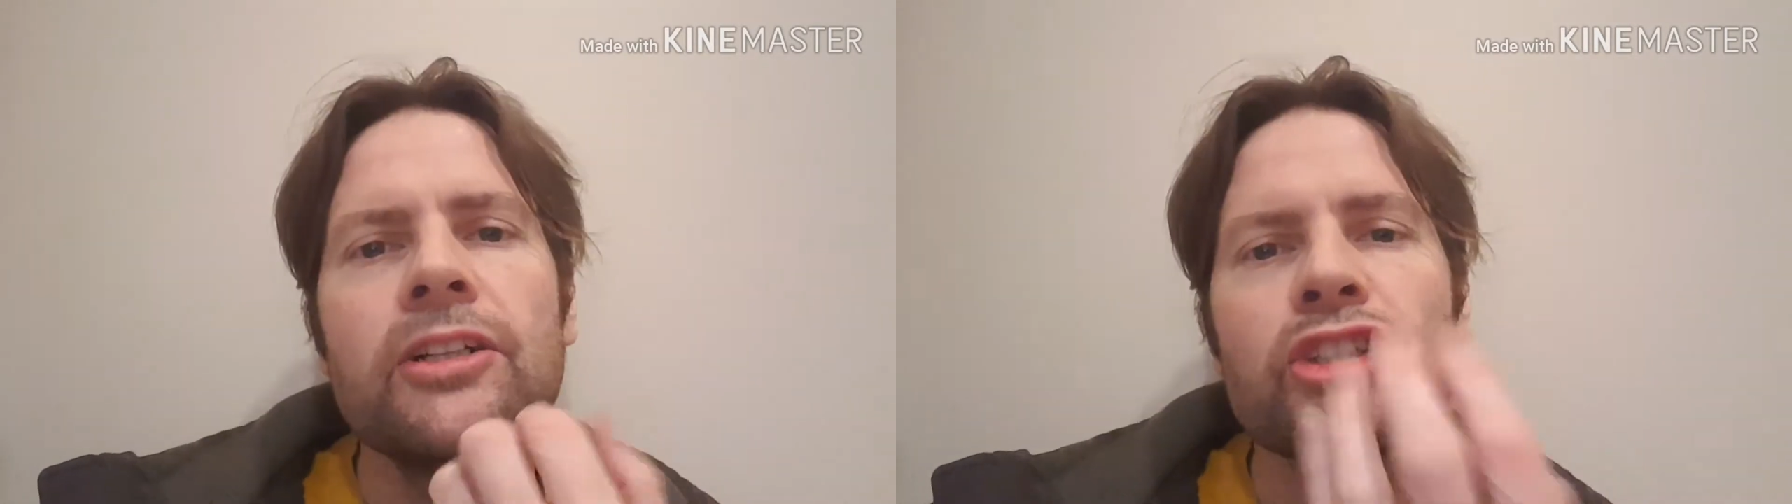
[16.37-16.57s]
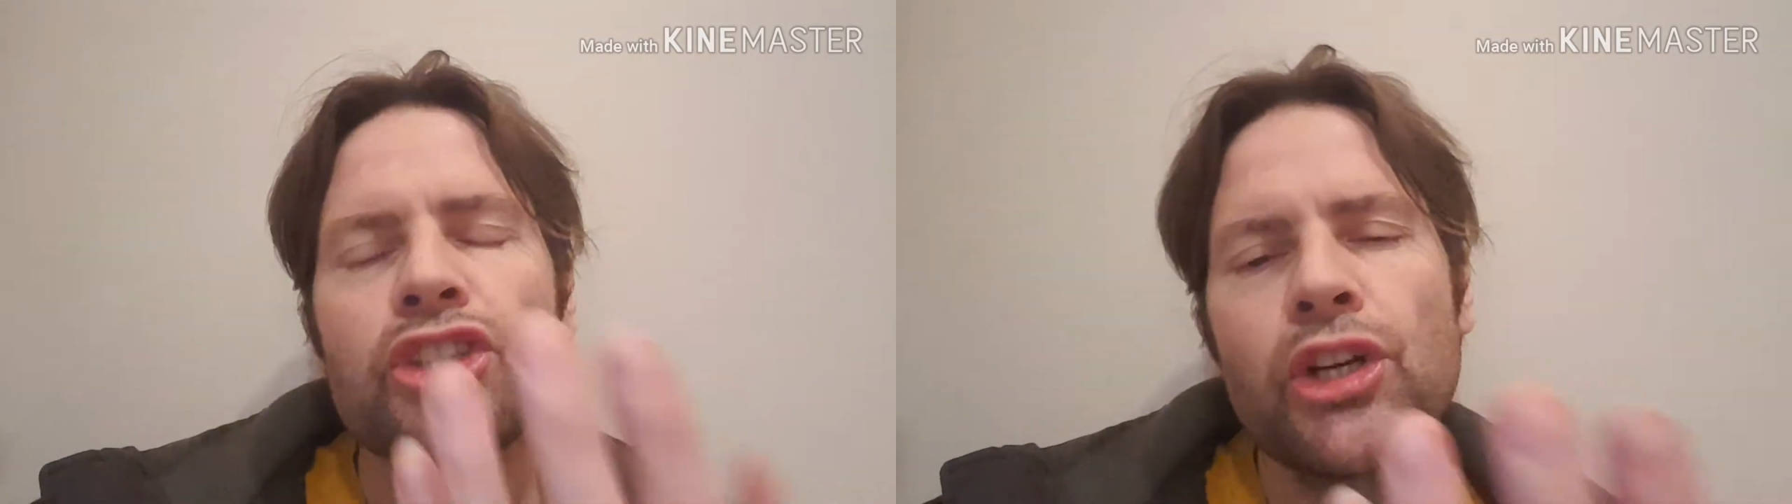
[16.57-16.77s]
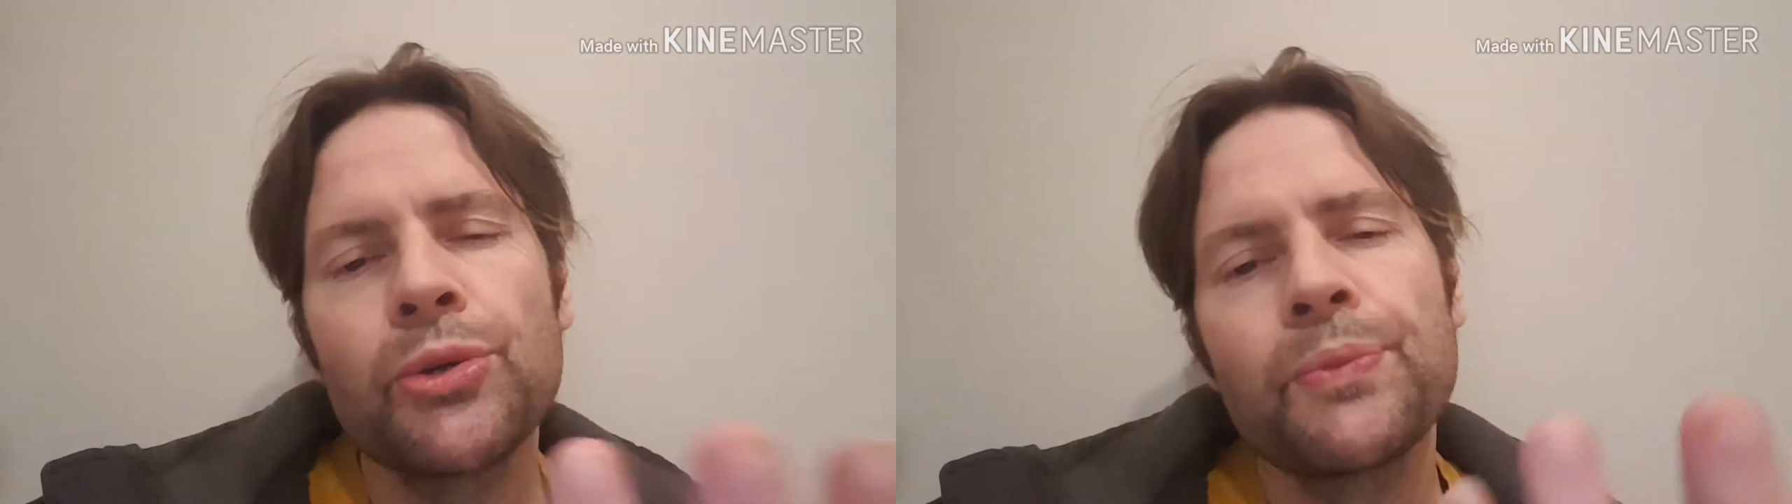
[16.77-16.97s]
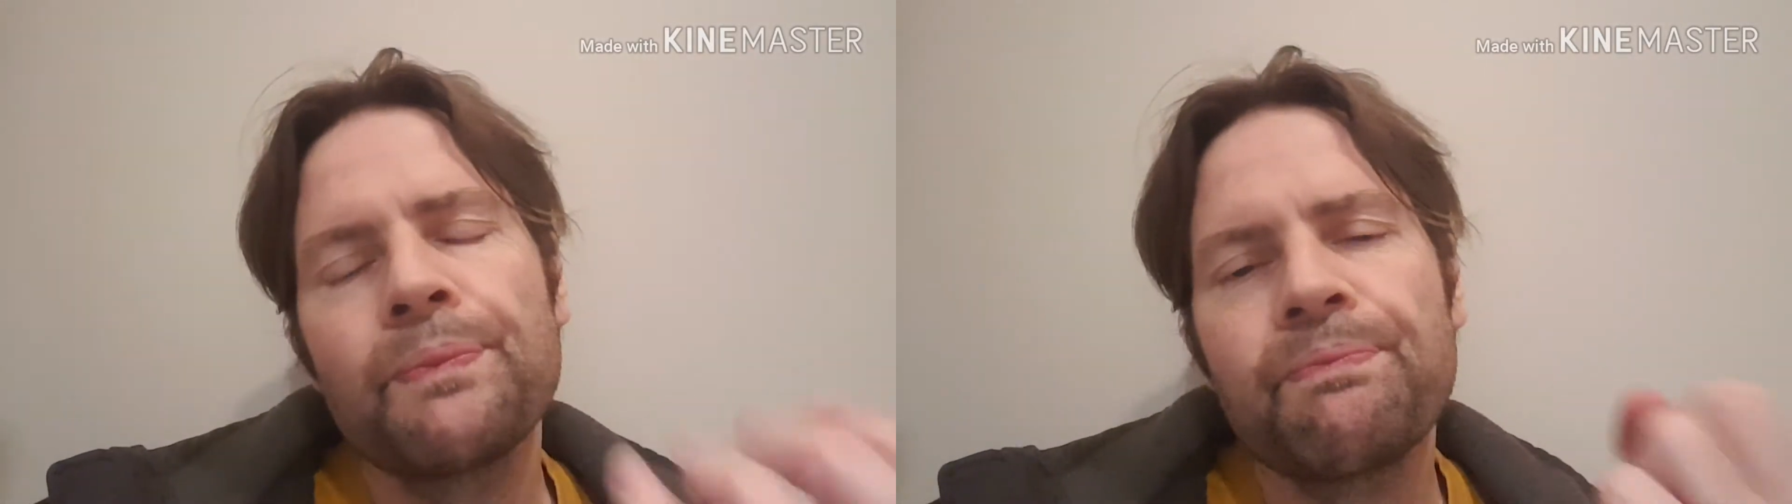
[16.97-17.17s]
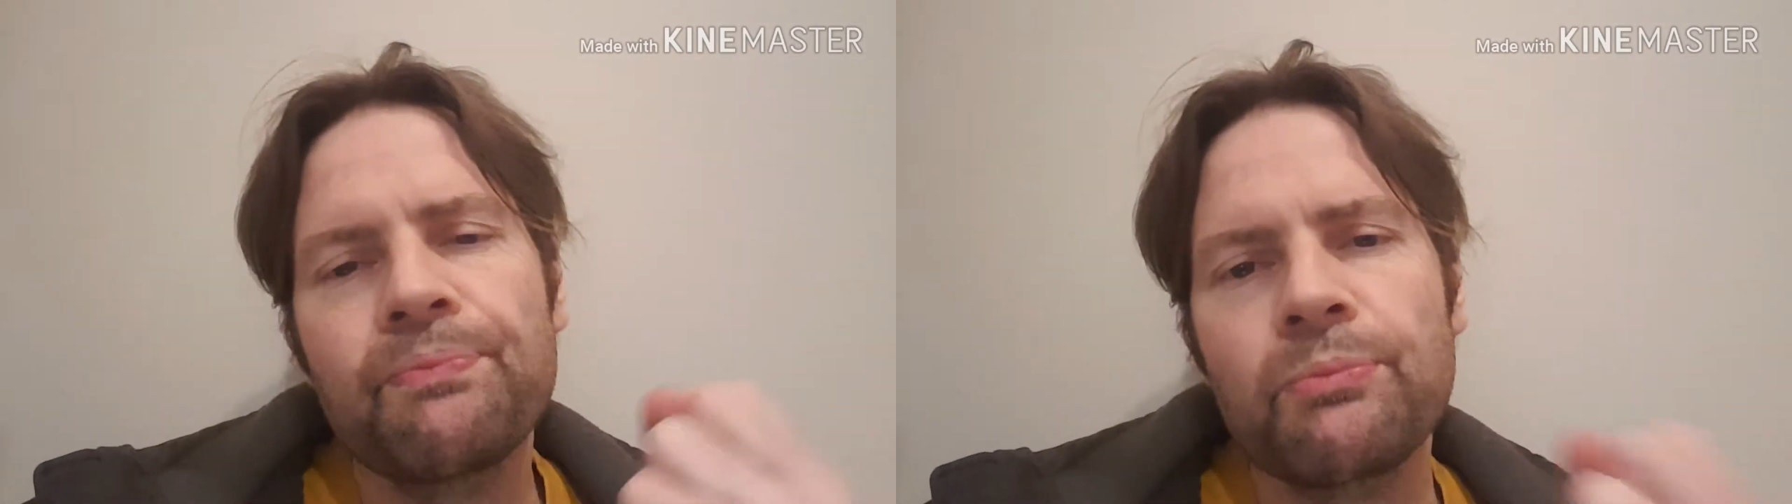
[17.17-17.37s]
So
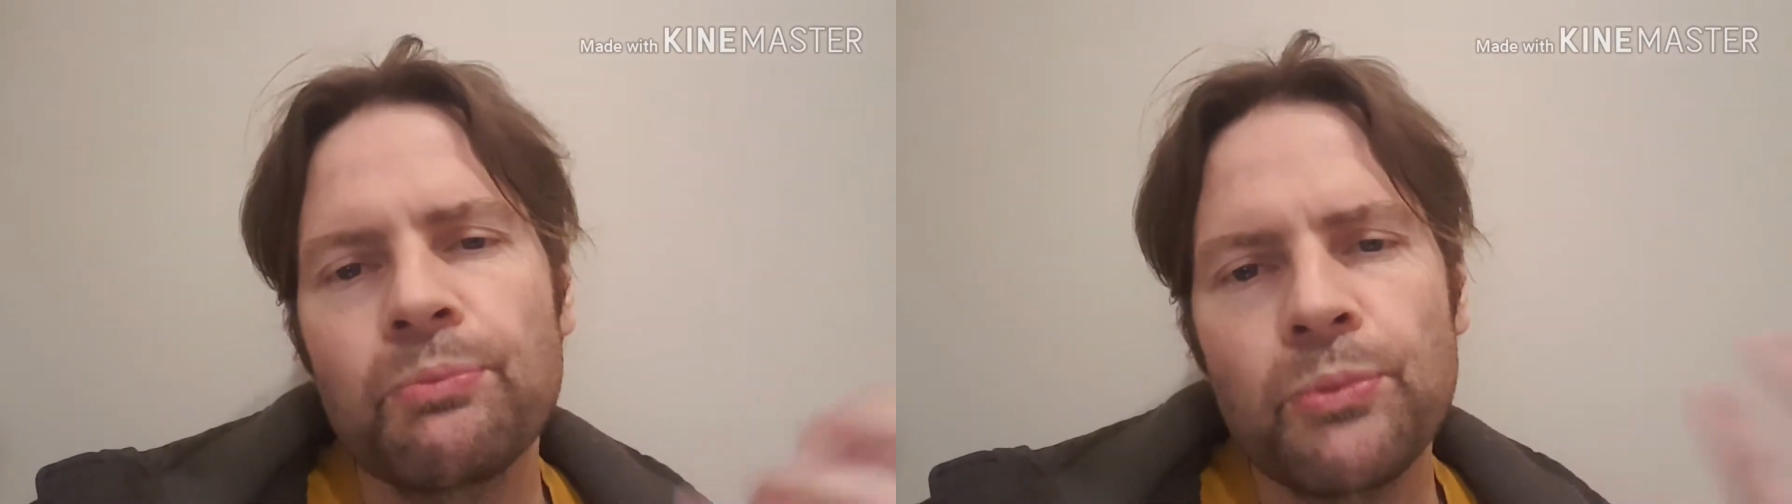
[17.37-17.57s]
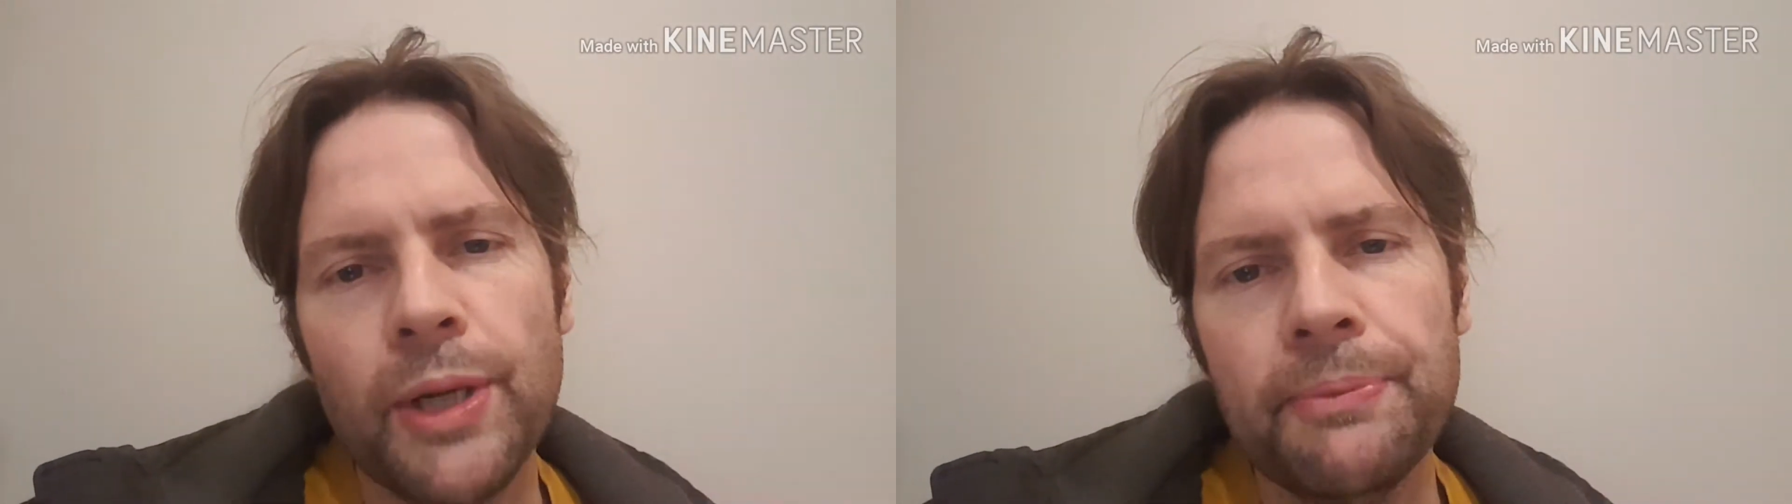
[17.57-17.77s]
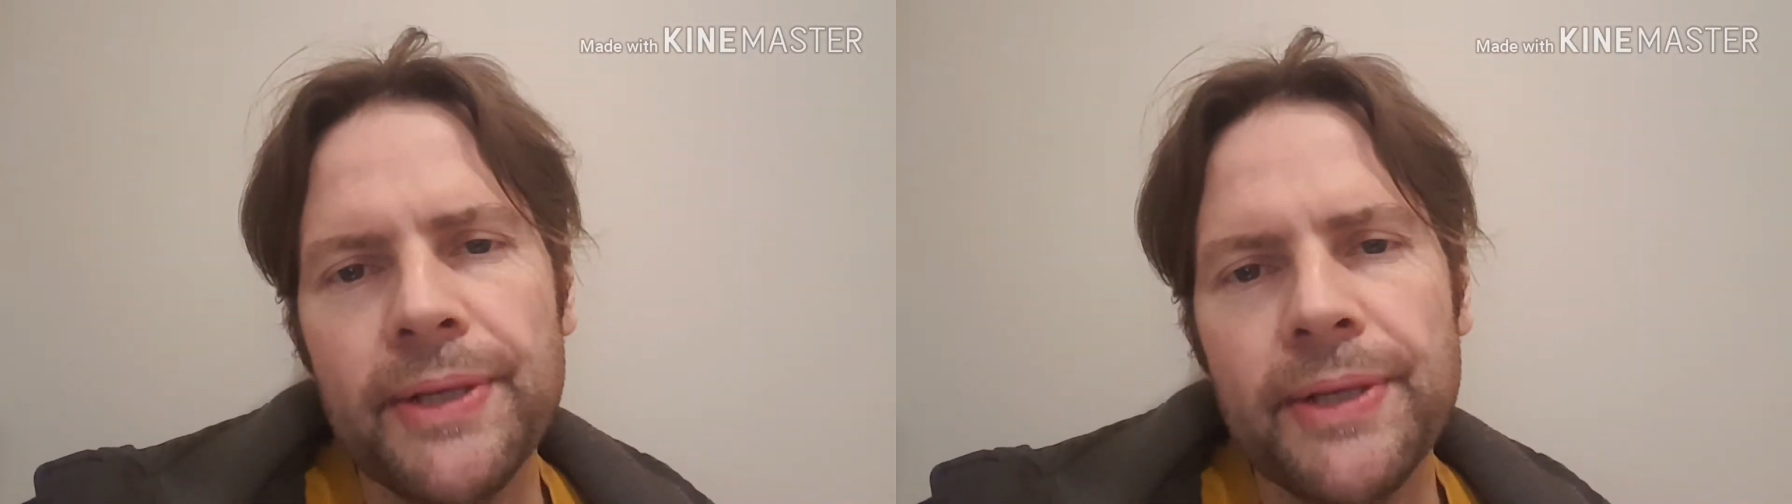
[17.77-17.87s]
when